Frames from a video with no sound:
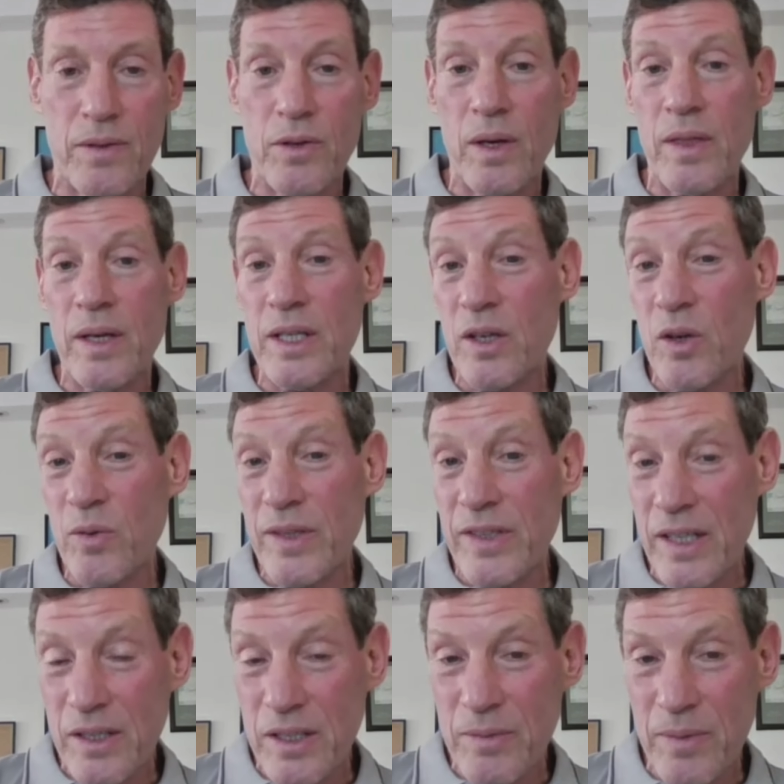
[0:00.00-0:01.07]
Not that he always
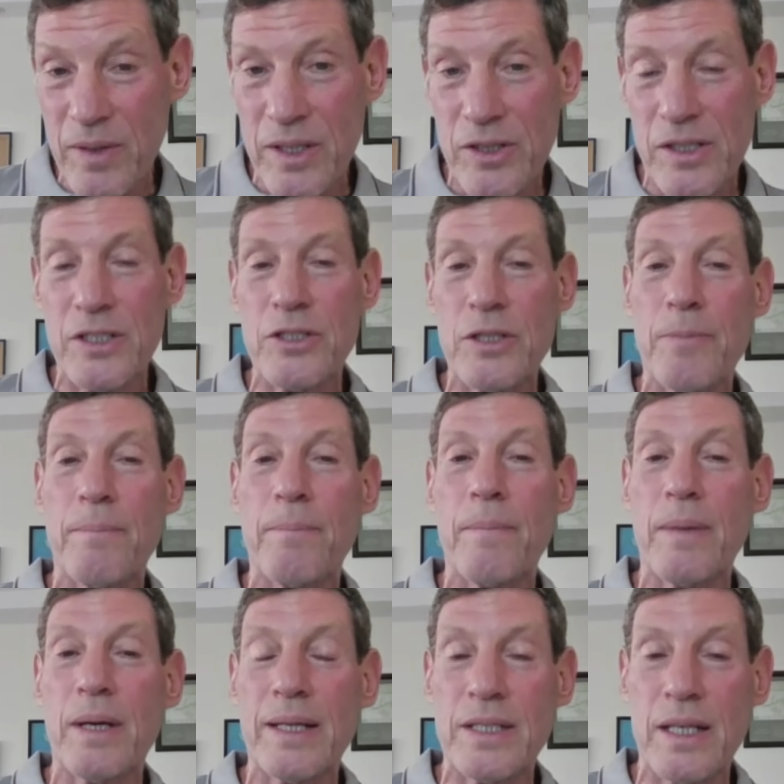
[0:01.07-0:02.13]
did it, but at least
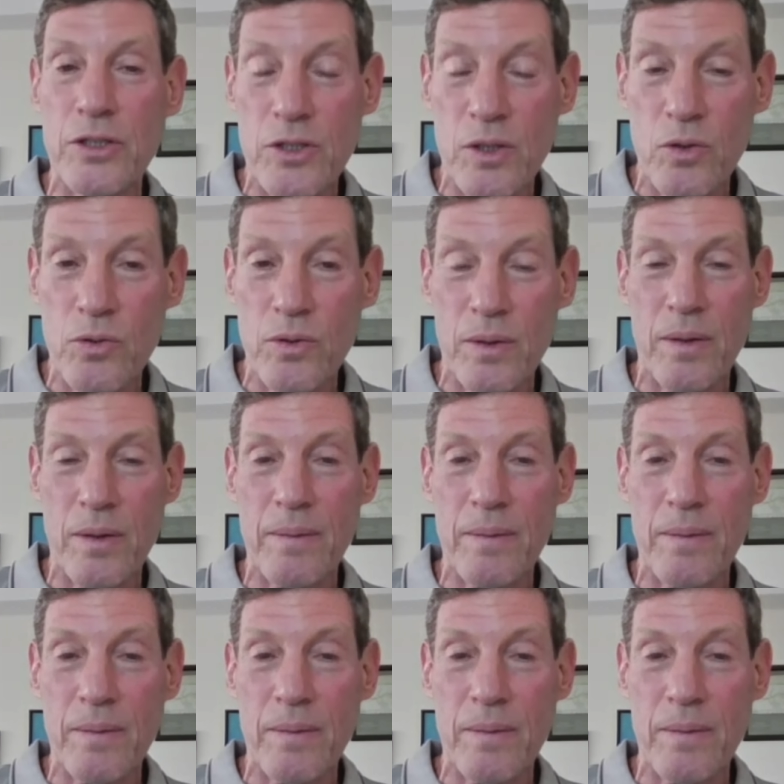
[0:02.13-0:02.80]
he said so.